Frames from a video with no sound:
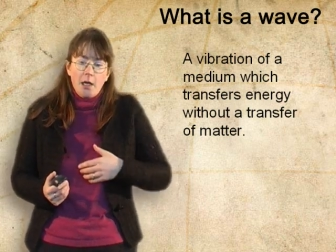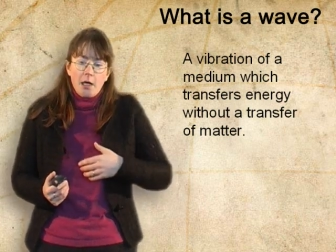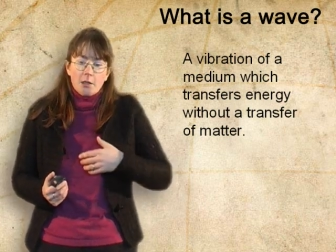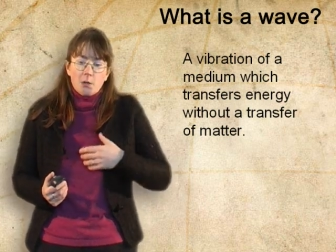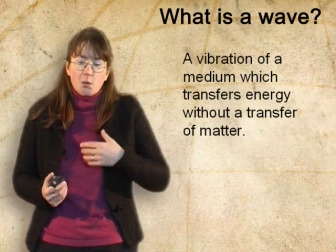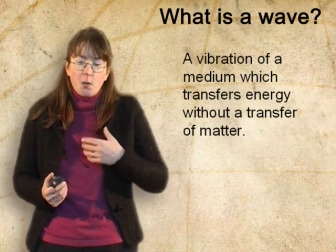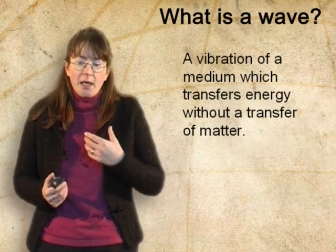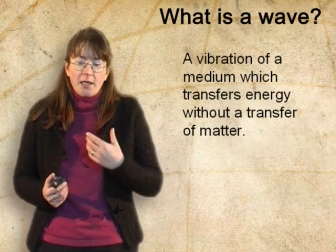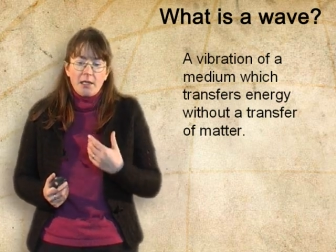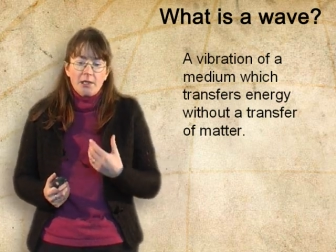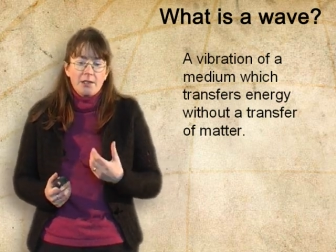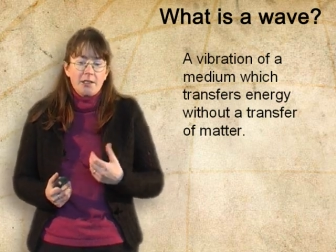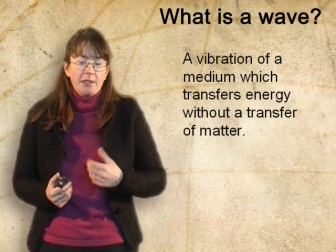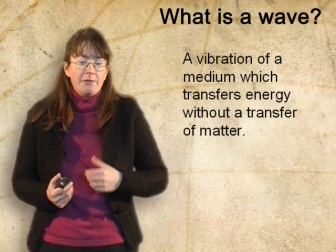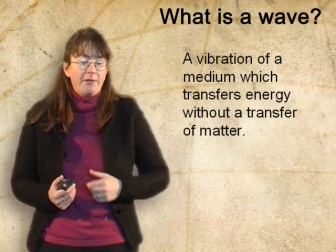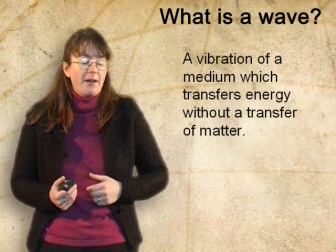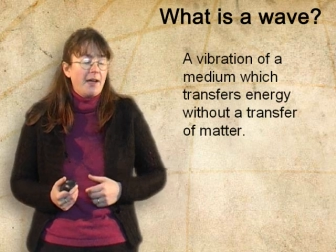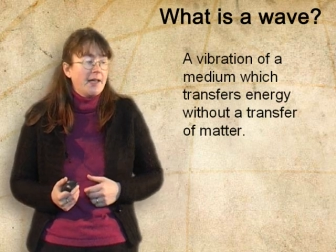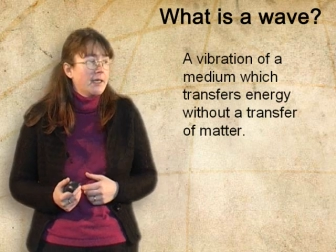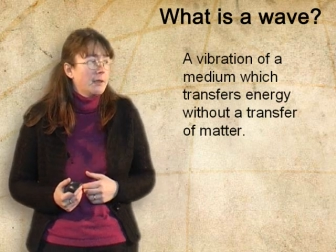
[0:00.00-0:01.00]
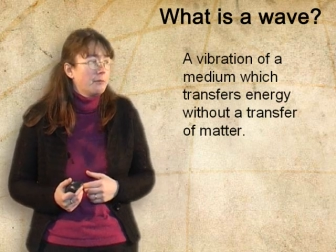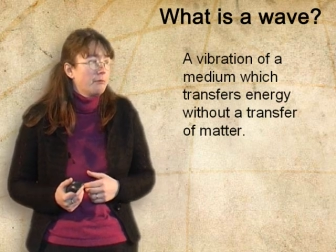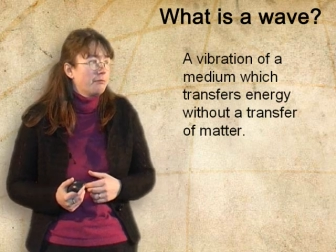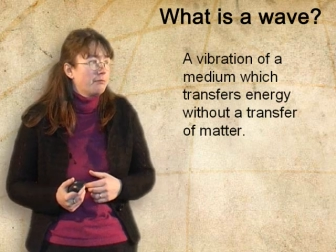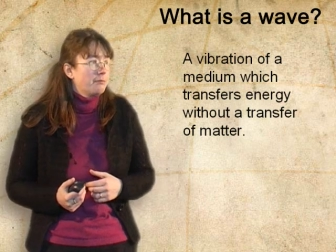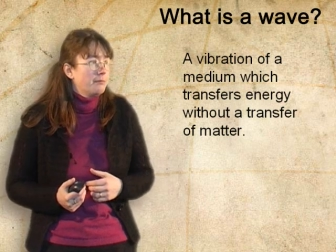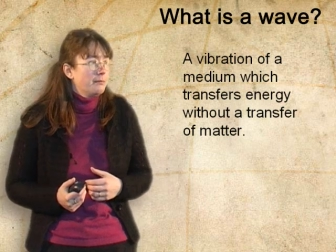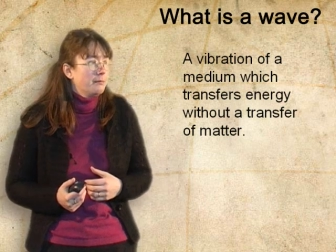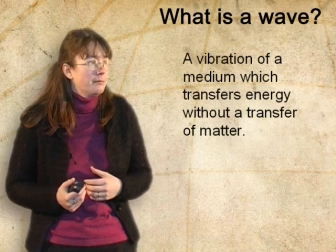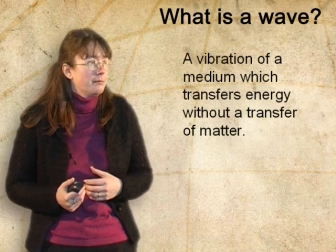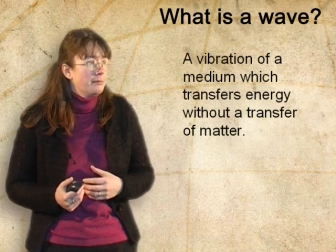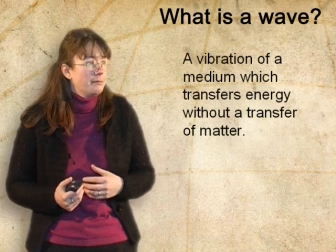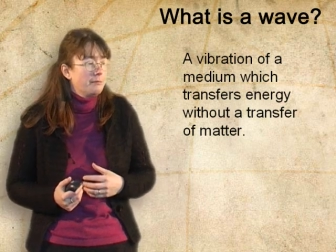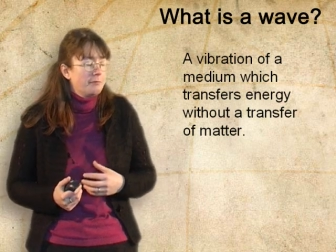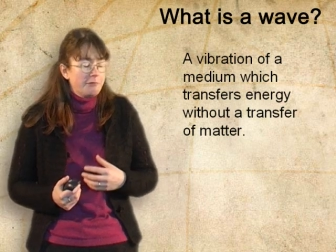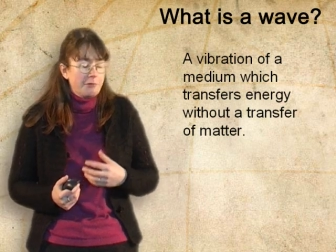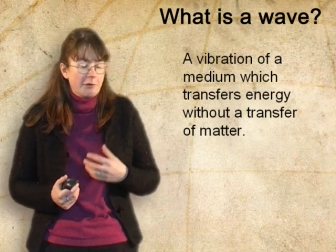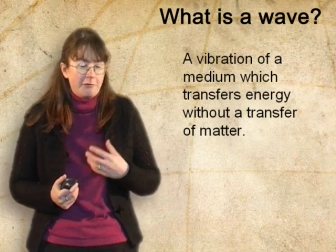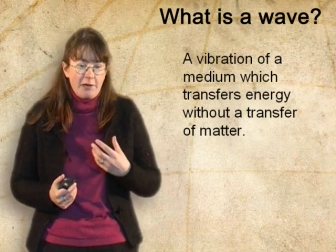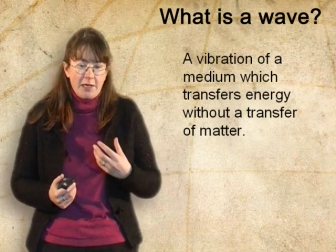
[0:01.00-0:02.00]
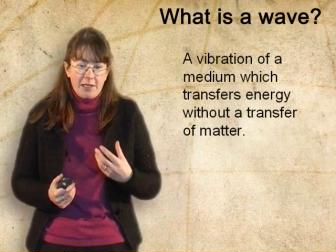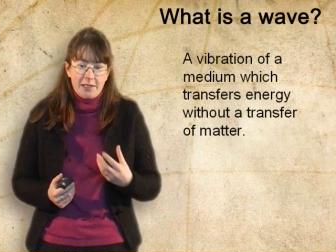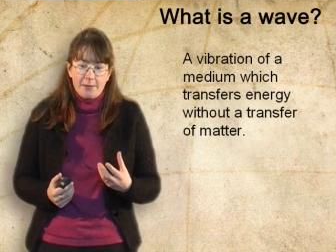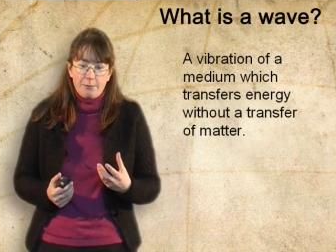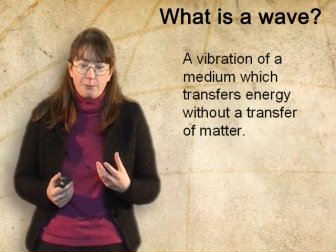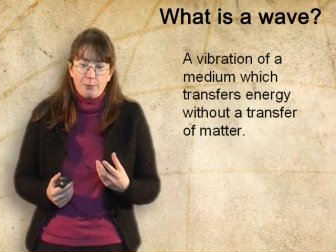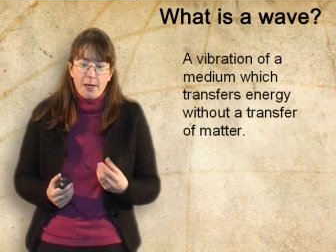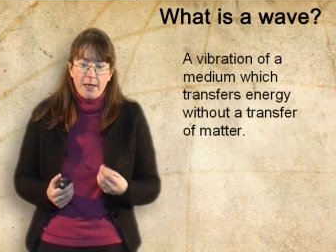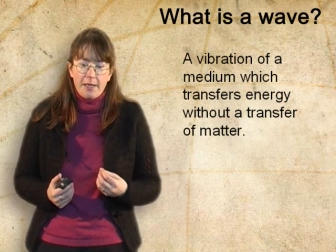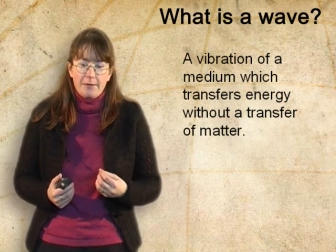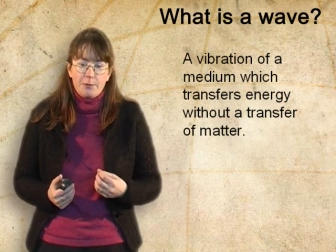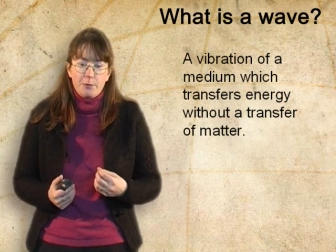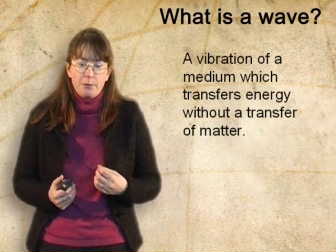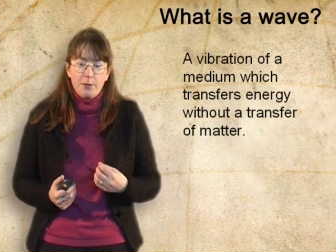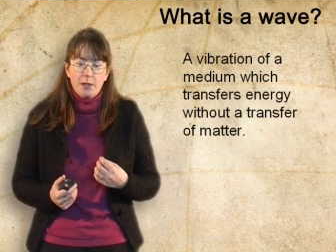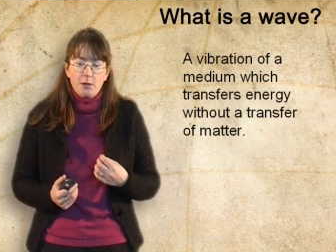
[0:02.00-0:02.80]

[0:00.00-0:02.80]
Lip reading: As well as defining progressive waves,